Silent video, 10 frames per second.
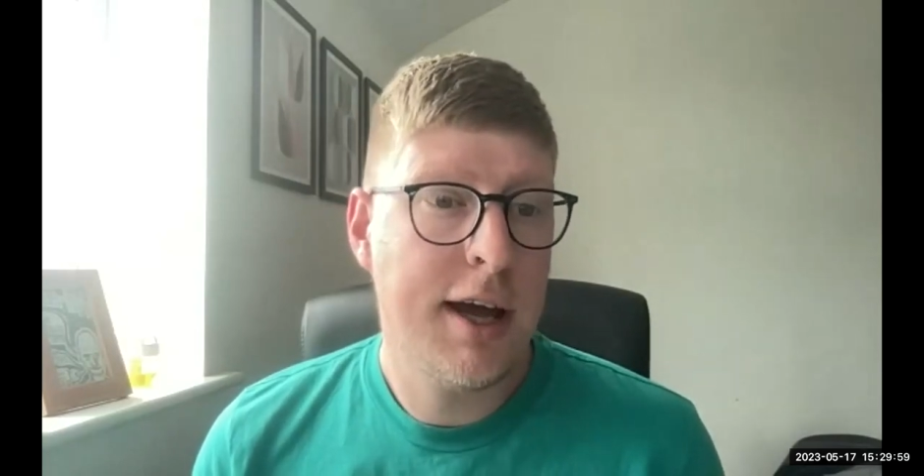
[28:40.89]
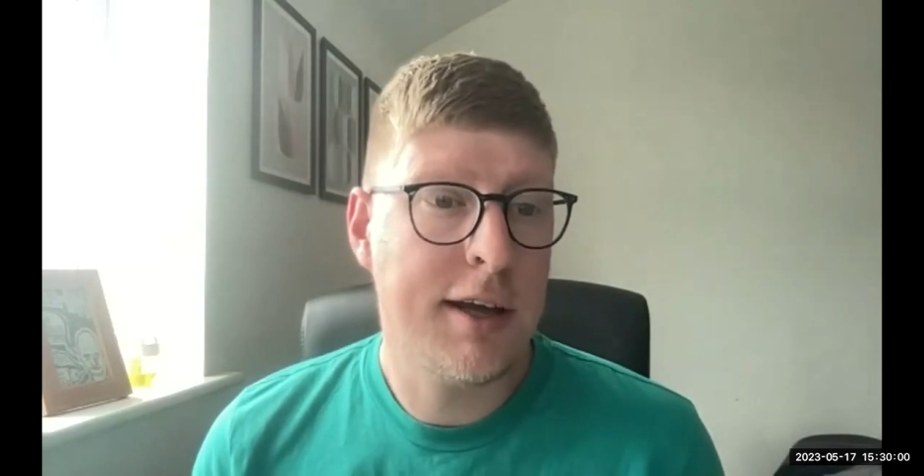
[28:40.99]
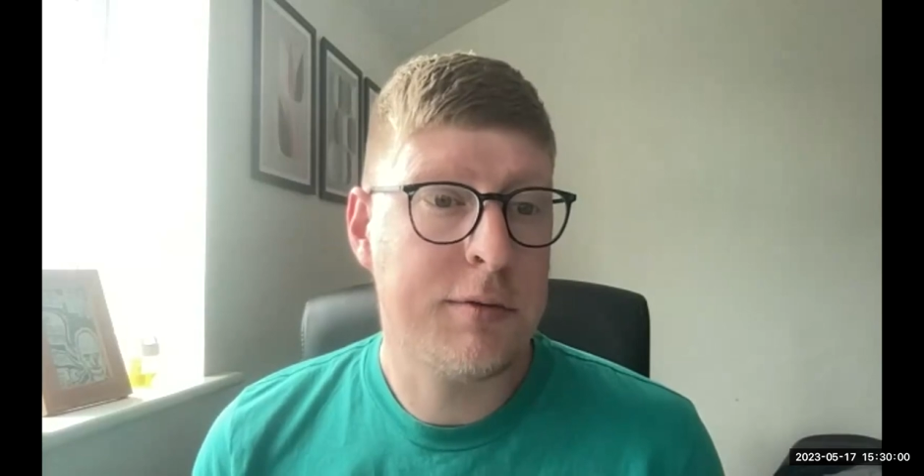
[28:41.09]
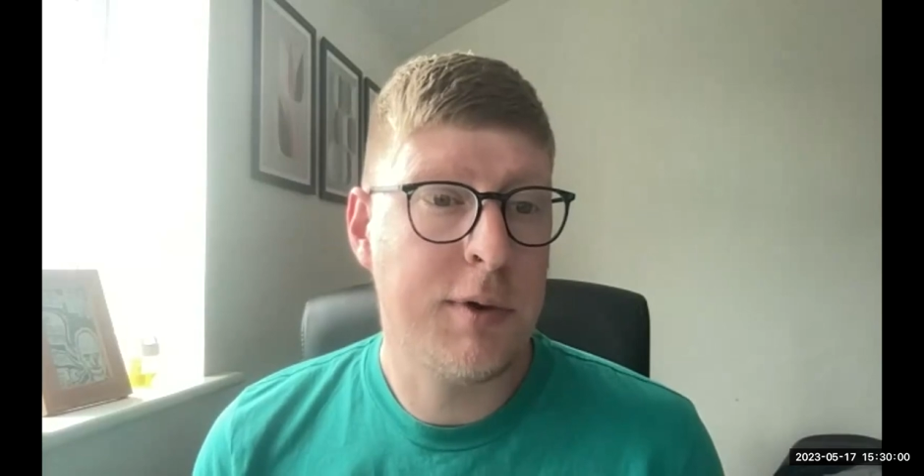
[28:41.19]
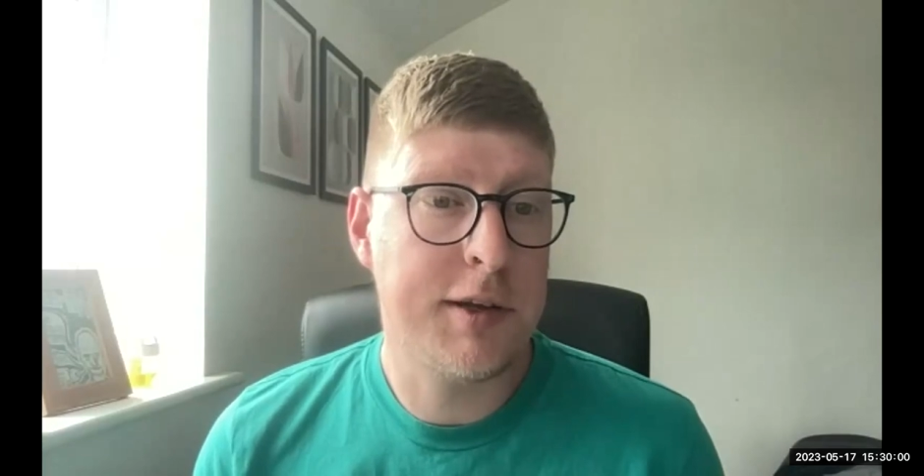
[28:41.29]

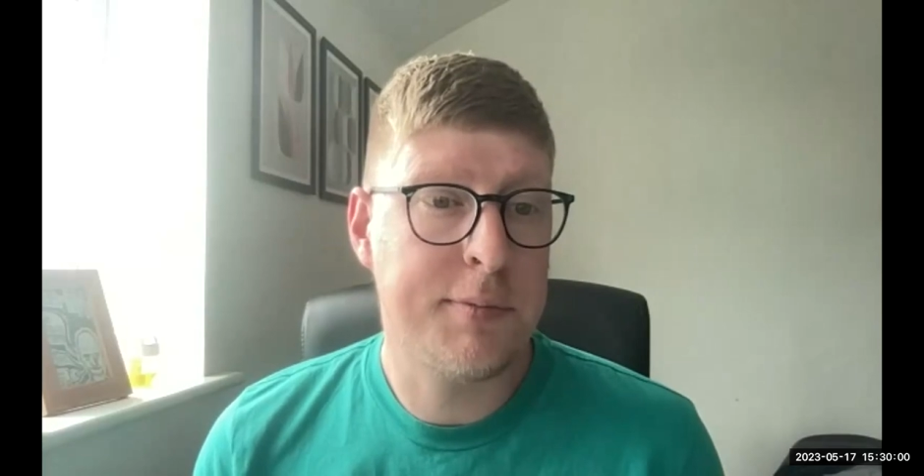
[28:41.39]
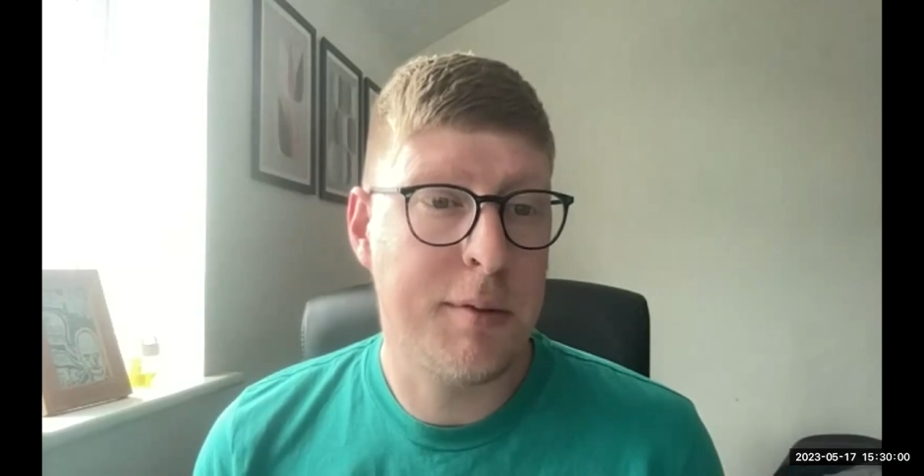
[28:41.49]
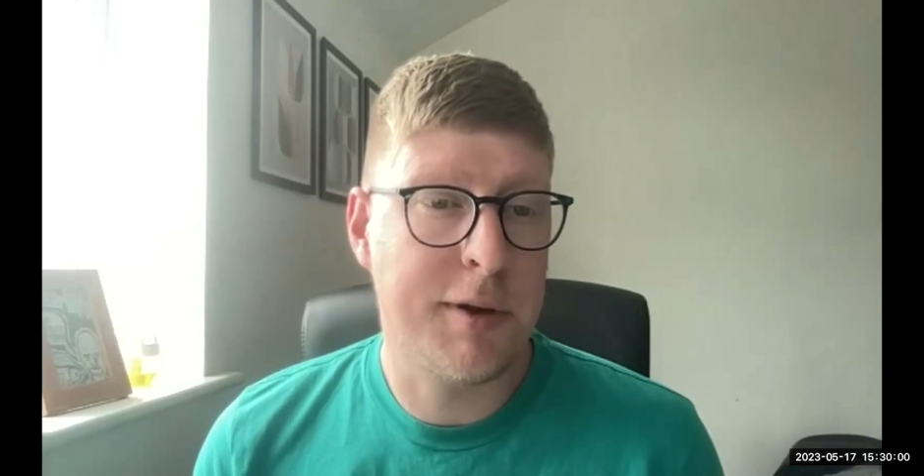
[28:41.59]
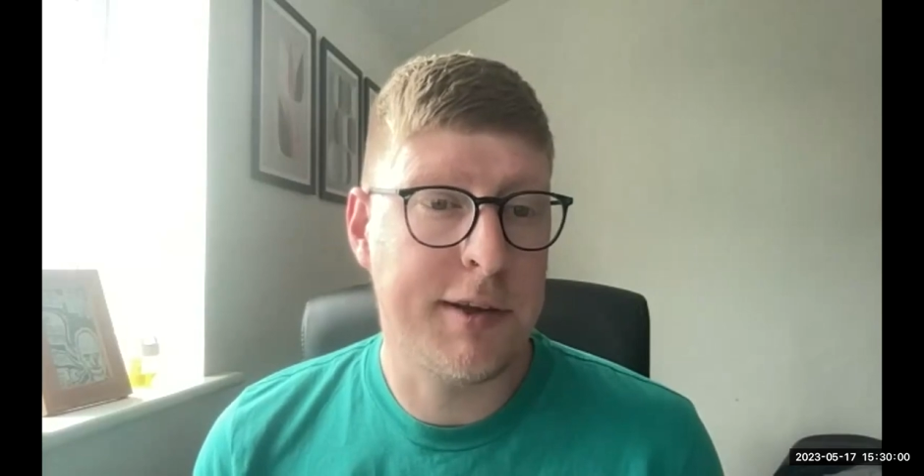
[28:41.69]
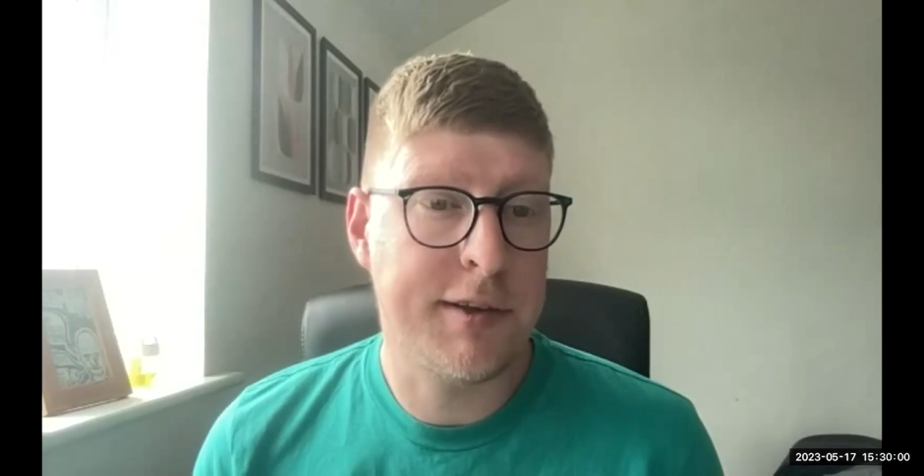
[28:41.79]
as well as
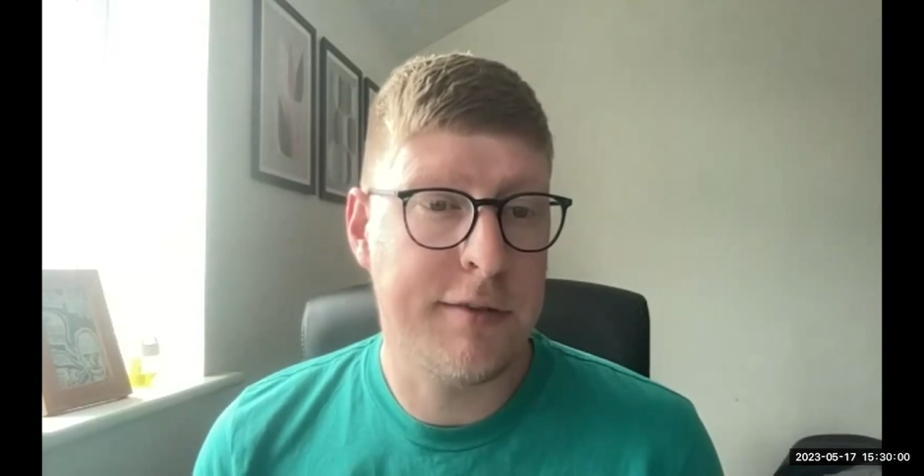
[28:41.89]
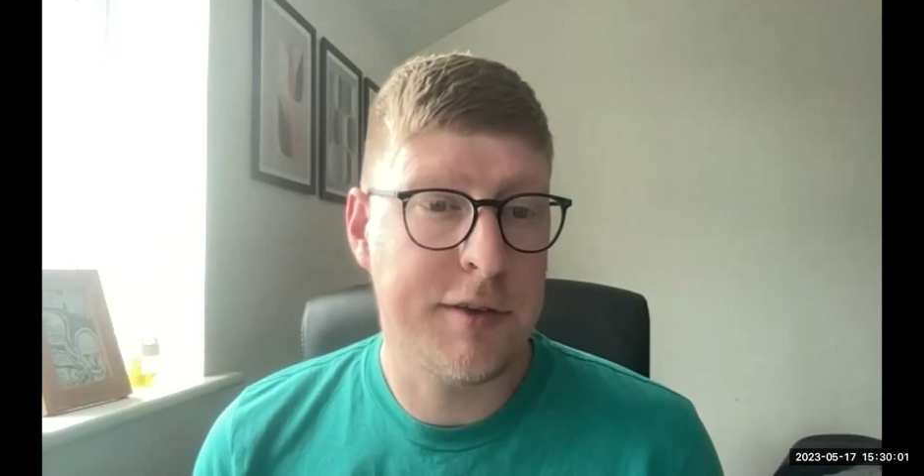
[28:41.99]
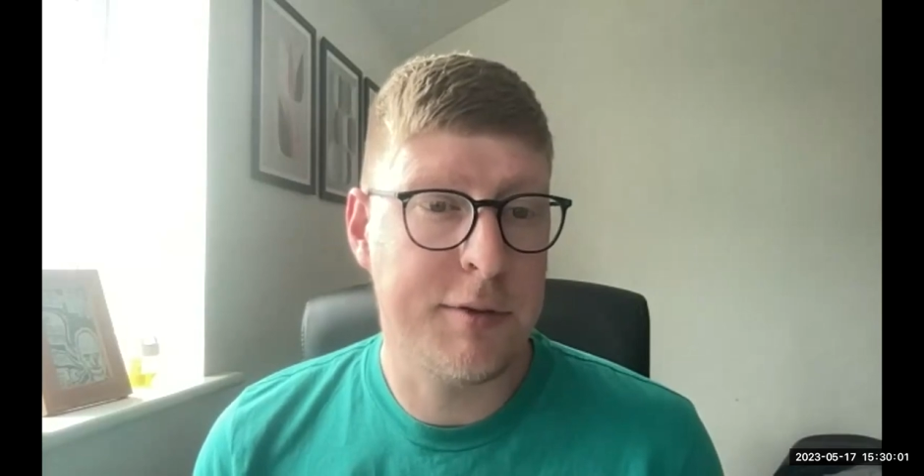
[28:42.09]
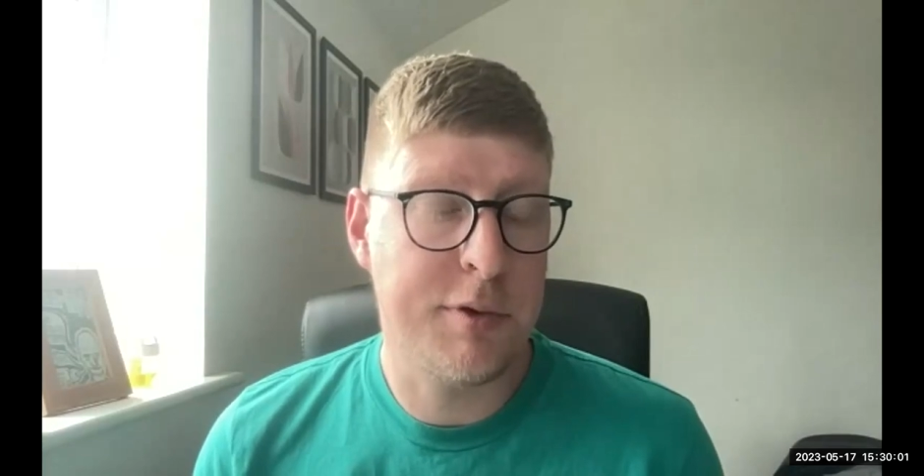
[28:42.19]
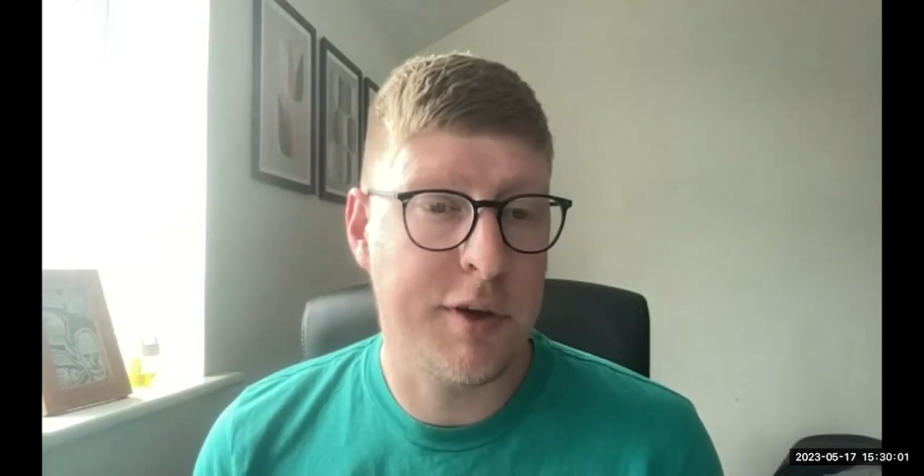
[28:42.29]
public
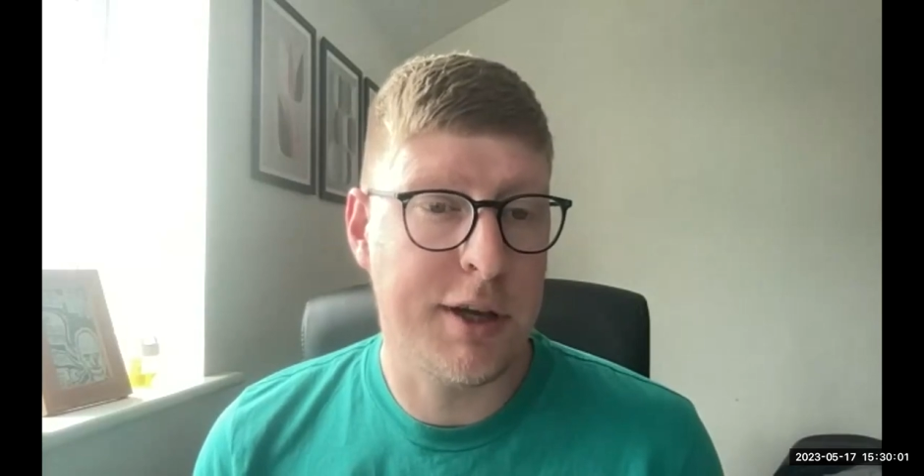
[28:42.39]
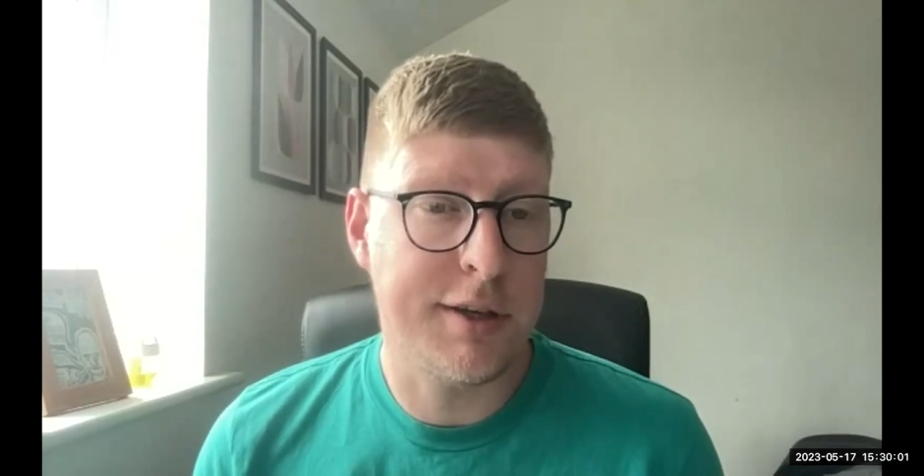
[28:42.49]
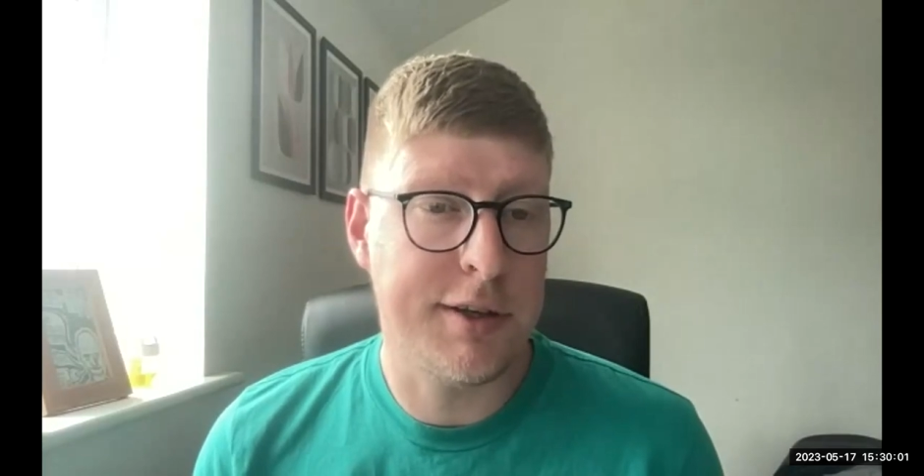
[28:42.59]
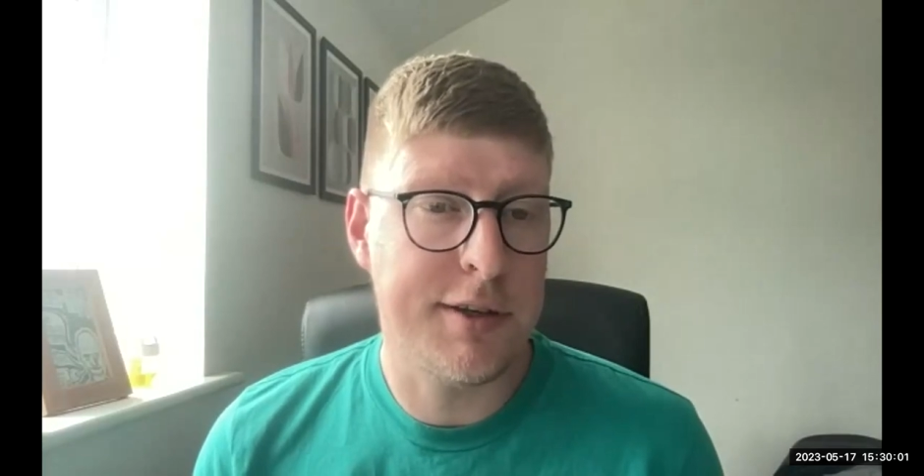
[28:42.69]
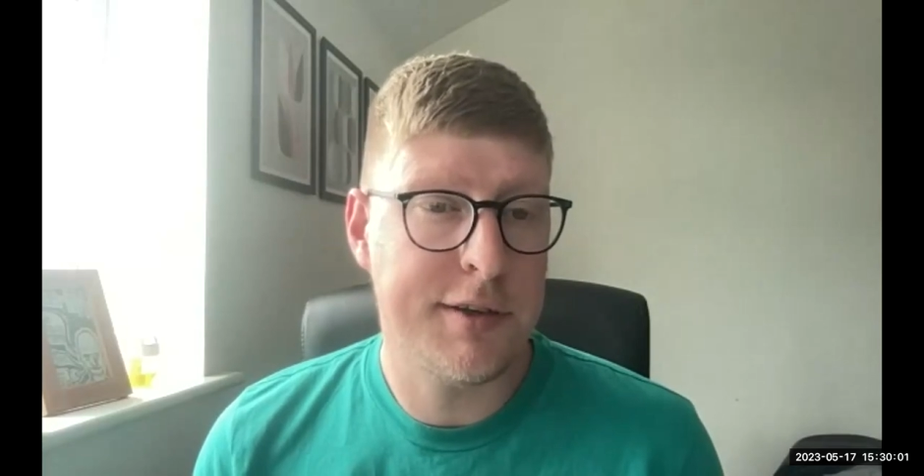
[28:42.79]
service
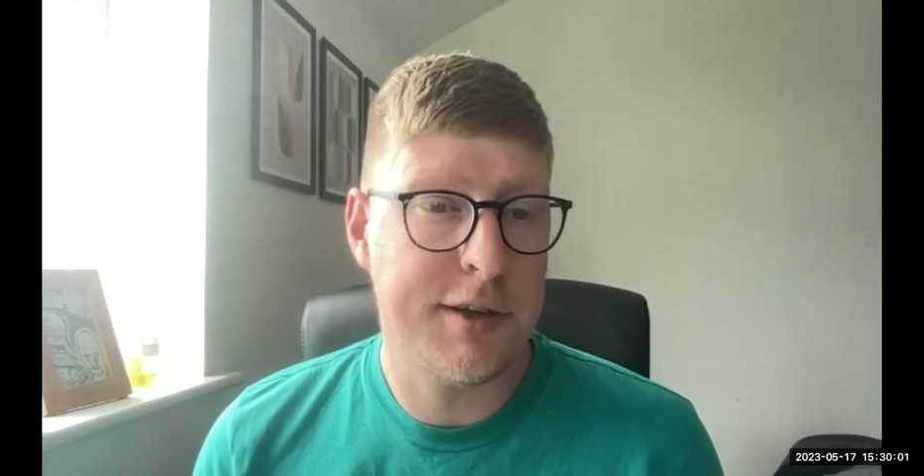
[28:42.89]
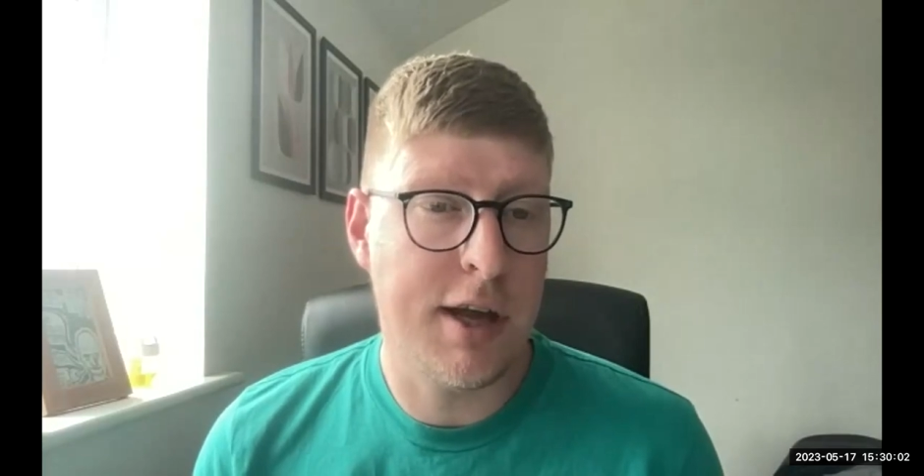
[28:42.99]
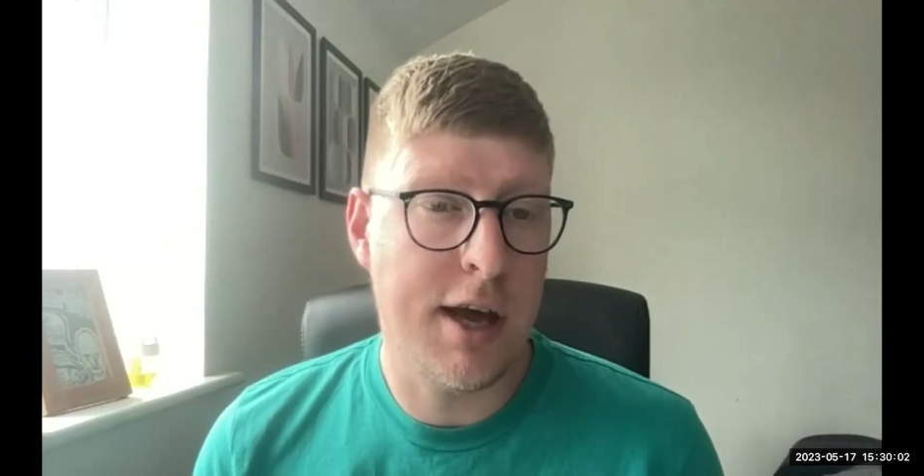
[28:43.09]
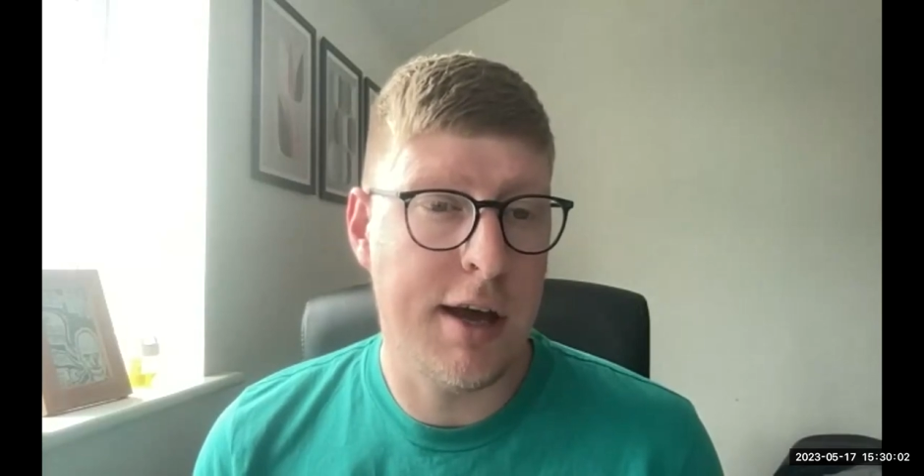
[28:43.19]
providers?